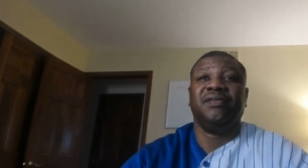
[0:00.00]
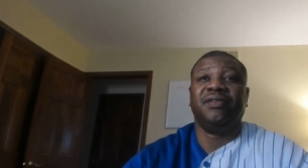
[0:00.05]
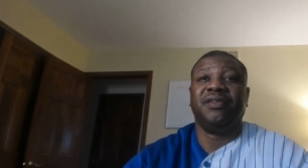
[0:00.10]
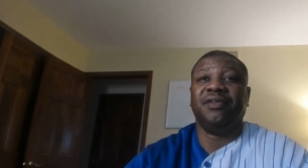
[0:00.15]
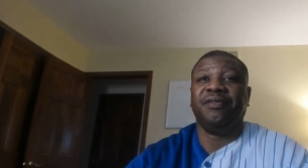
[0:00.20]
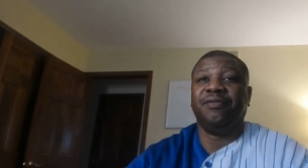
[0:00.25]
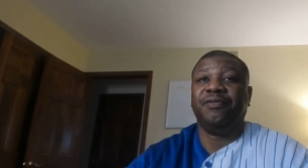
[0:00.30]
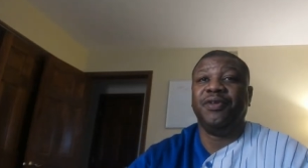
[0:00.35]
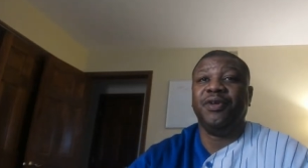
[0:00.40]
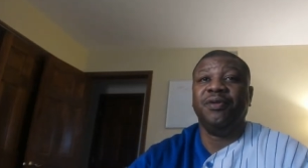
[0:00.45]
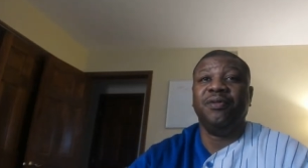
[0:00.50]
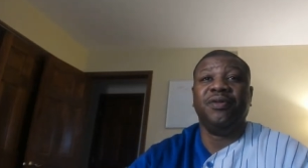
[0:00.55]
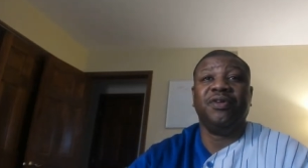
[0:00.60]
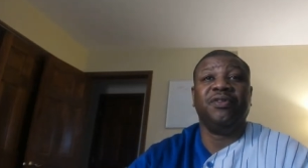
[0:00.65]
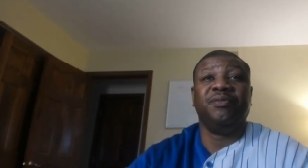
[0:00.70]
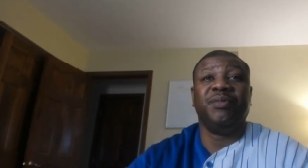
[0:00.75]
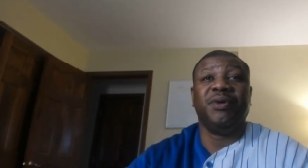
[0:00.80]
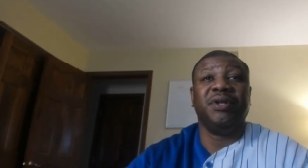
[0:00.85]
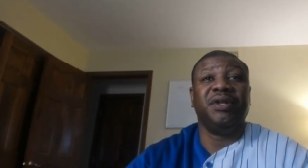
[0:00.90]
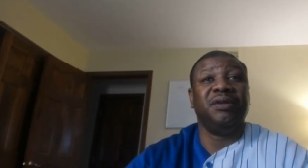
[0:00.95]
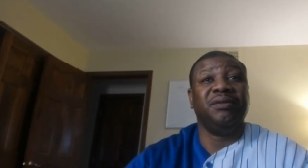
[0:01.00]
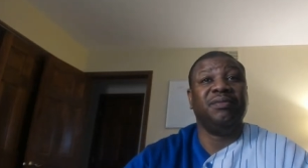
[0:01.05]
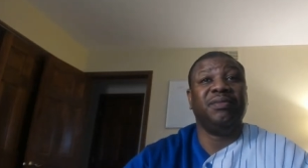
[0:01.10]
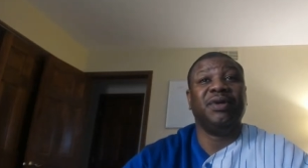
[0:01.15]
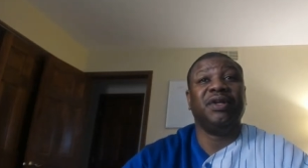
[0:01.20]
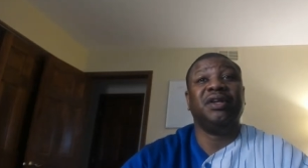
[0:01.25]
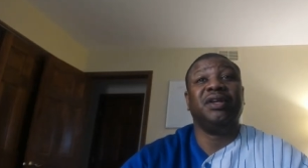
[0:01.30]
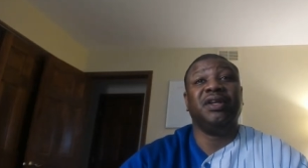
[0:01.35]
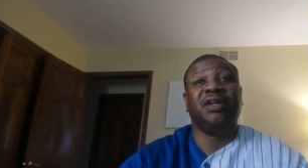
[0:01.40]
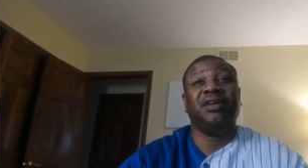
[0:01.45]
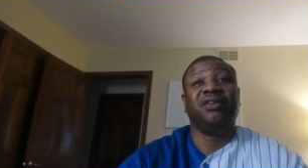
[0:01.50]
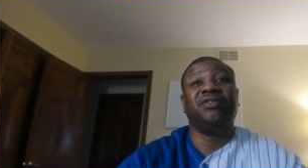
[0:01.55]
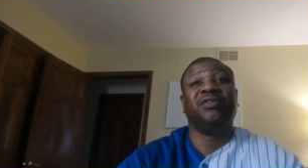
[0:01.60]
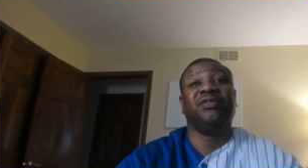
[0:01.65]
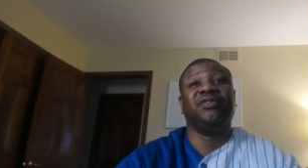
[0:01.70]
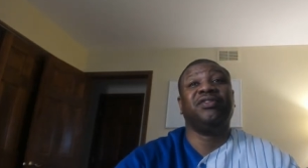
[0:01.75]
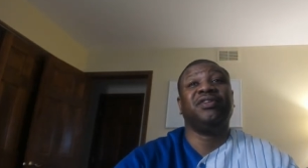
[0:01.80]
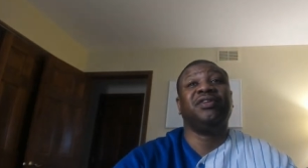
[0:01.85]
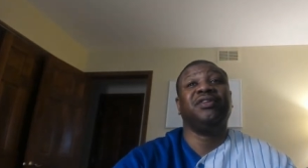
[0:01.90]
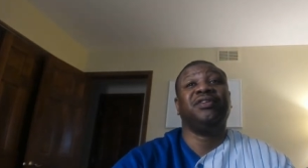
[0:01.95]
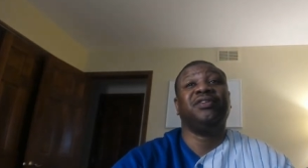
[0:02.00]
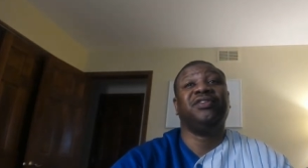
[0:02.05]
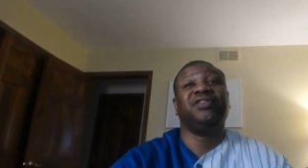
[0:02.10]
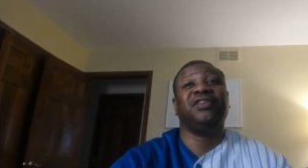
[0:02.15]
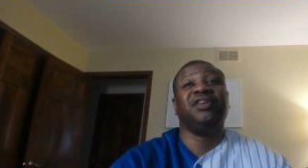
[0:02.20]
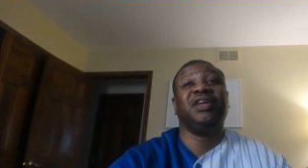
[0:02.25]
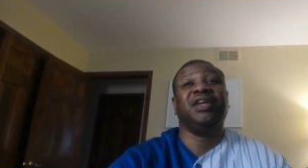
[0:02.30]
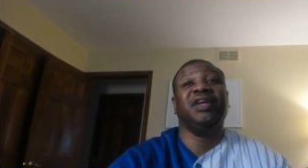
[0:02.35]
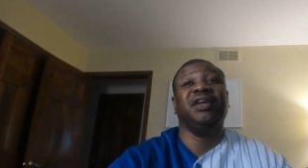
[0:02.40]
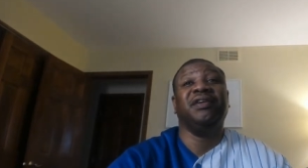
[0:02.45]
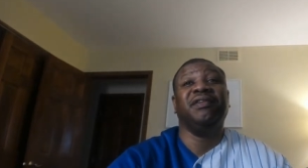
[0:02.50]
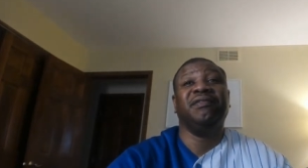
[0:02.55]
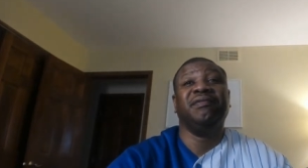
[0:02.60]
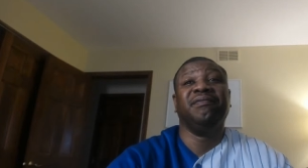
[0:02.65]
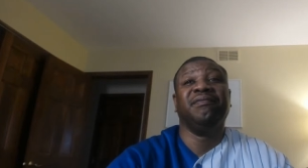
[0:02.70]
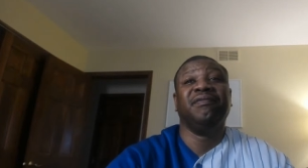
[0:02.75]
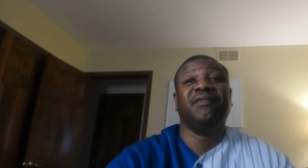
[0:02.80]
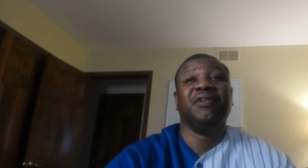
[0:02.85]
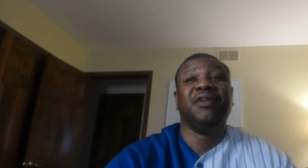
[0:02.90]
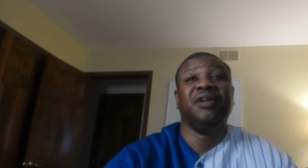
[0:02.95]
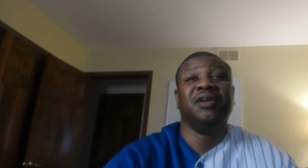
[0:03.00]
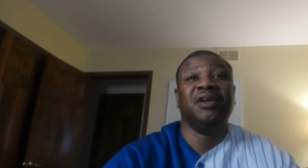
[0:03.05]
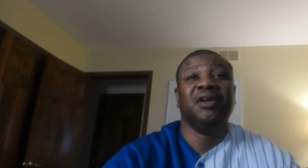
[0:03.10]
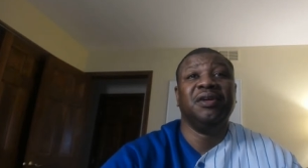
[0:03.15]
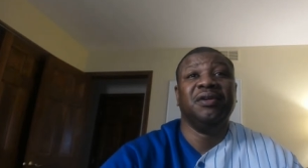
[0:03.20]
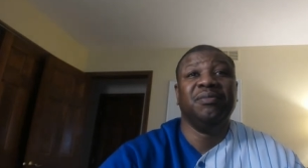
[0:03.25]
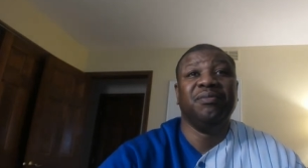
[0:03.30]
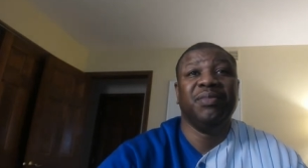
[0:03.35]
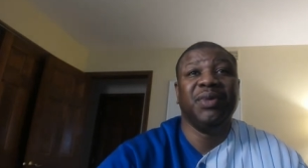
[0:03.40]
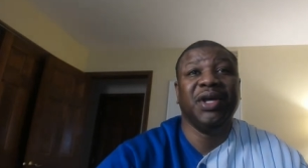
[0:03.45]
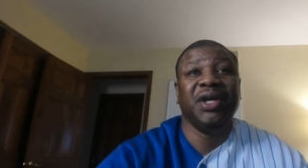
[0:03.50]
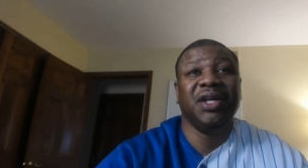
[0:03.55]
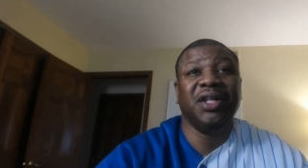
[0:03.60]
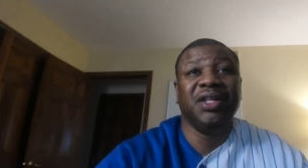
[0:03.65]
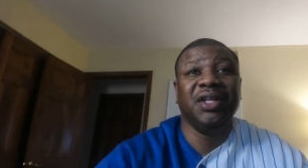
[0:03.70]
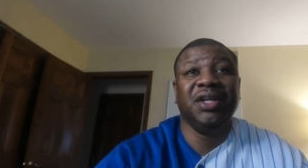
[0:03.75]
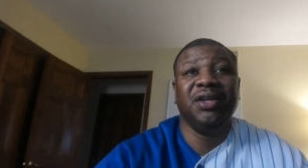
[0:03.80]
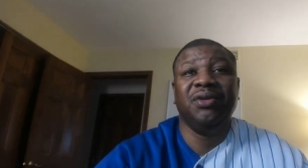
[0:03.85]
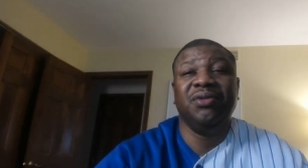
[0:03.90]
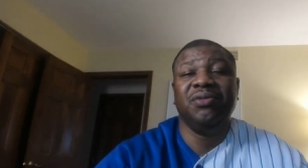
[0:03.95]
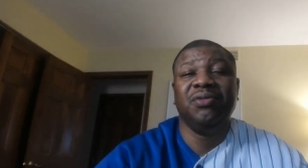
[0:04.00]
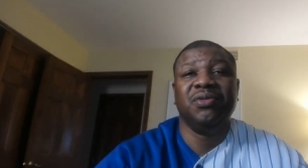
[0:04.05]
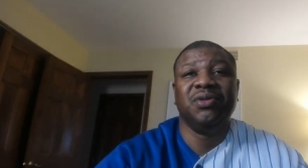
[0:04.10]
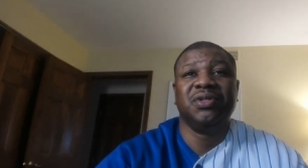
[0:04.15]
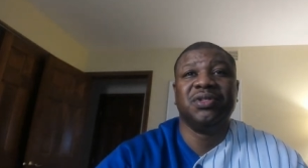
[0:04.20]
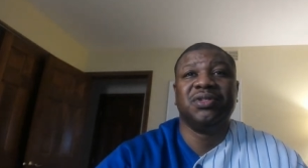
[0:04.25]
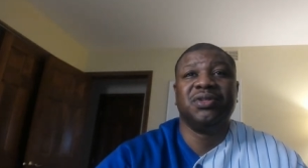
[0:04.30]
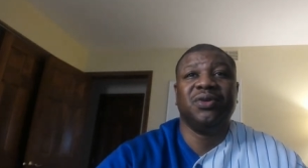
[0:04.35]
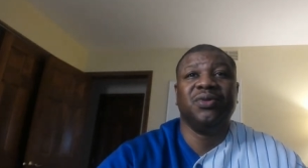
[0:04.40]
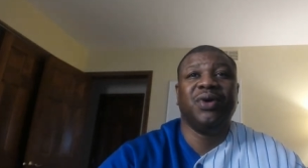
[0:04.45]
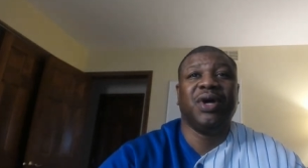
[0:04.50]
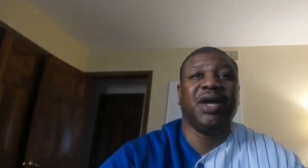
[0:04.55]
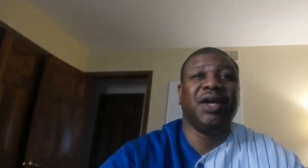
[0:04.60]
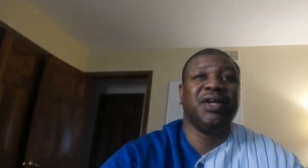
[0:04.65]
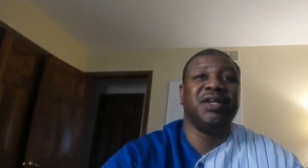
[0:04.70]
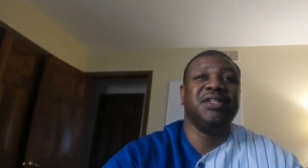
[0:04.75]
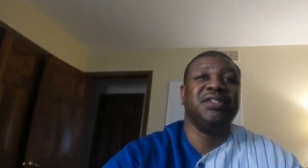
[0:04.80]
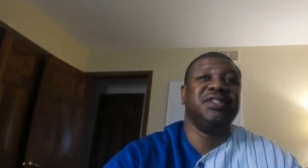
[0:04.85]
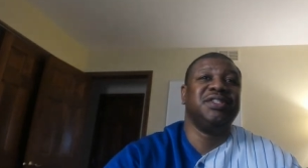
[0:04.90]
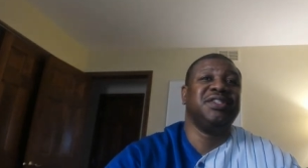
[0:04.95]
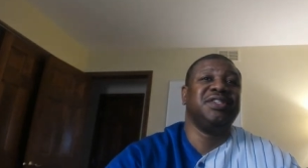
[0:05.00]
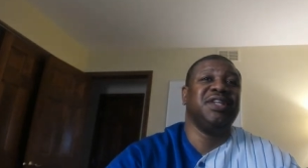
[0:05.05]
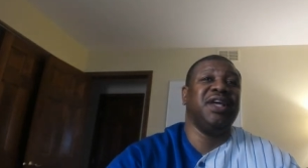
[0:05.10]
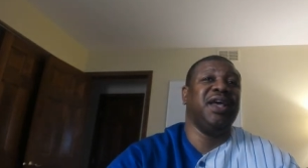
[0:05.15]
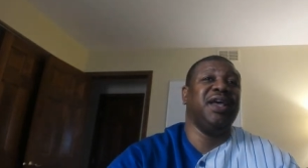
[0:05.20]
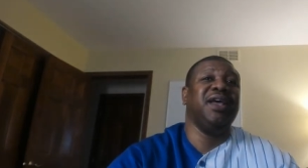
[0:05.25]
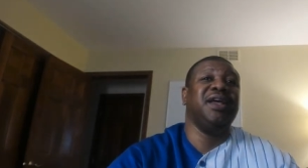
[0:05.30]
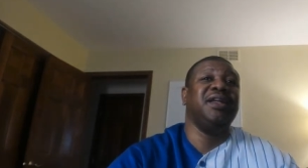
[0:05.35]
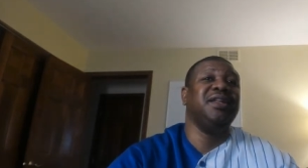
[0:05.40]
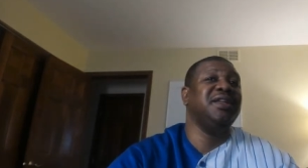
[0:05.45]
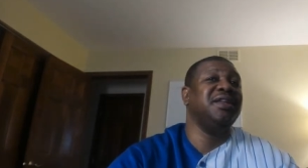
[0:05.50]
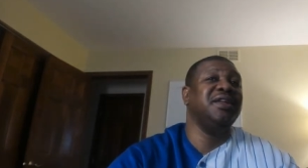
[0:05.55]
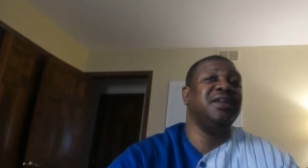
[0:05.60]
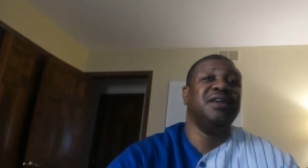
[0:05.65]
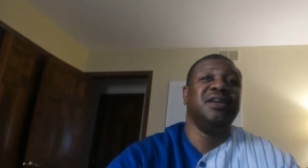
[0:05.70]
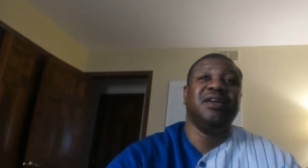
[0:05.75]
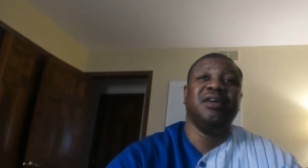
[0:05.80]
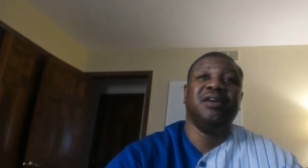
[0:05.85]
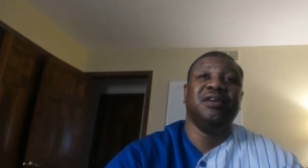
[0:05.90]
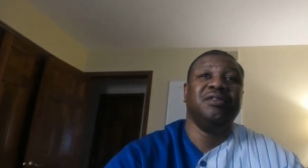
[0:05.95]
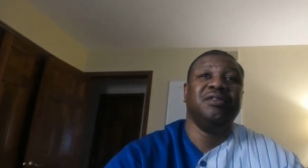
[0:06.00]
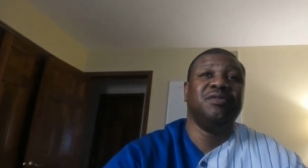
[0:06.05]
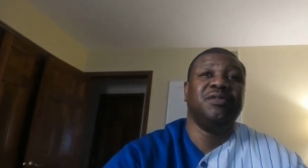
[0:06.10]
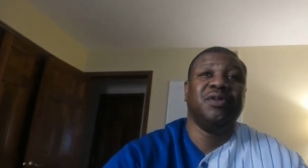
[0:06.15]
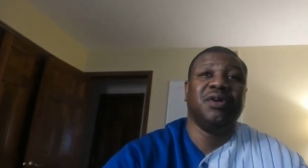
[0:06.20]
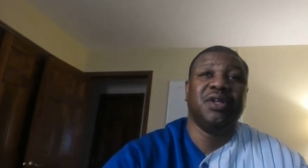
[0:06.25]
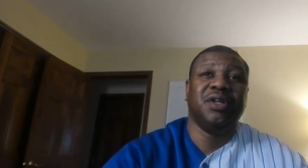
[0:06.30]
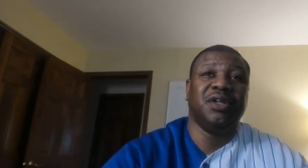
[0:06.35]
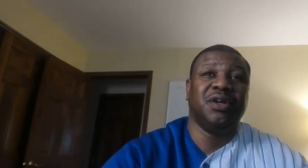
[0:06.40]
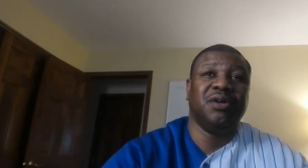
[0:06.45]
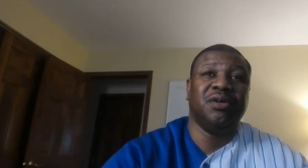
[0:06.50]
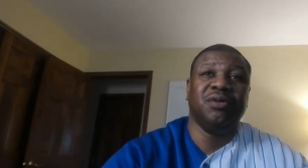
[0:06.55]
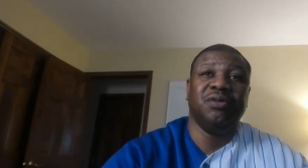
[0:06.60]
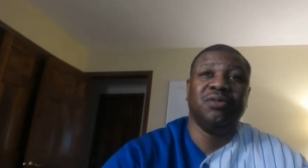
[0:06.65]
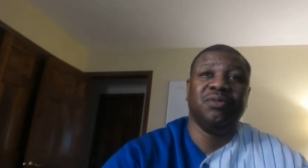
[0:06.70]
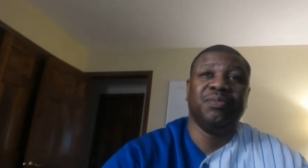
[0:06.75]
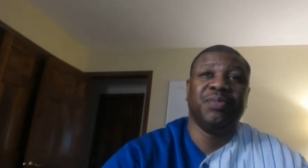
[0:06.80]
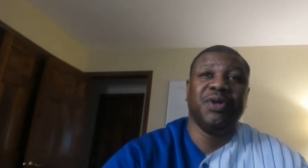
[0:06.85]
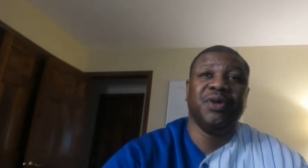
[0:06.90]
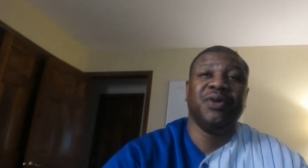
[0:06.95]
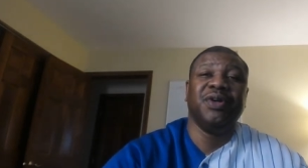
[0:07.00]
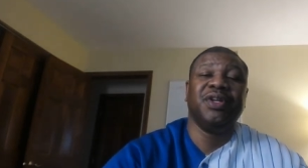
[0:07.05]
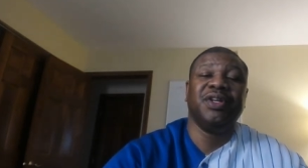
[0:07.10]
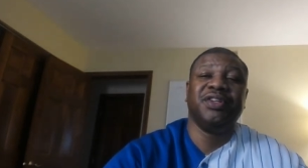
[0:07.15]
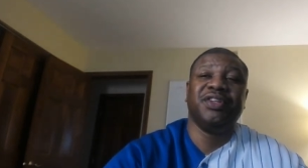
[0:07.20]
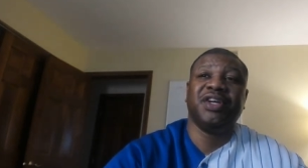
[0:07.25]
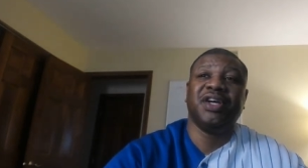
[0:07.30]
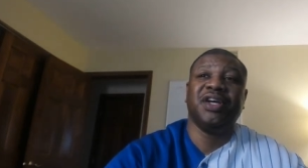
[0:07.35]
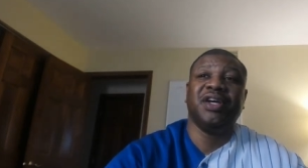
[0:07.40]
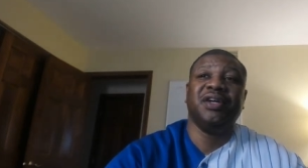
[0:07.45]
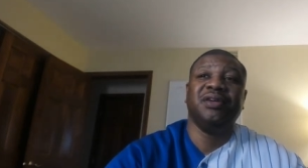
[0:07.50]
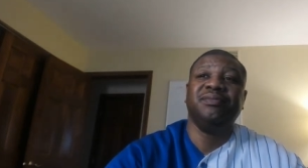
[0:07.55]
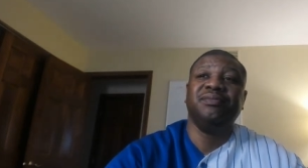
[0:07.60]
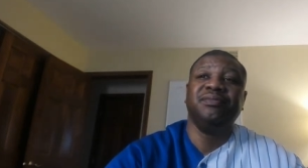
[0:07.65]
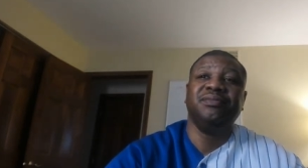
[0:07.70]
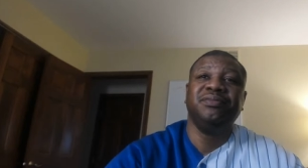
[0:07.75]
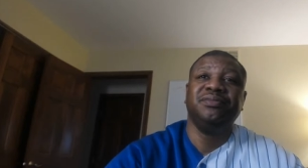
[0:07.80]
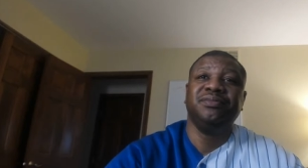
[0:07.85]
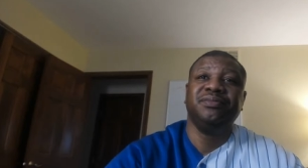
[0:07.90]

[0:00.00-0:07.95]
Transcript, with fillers: the feud has been been interesting to see. Bayley, who was who I couldn't stand for a long period of time.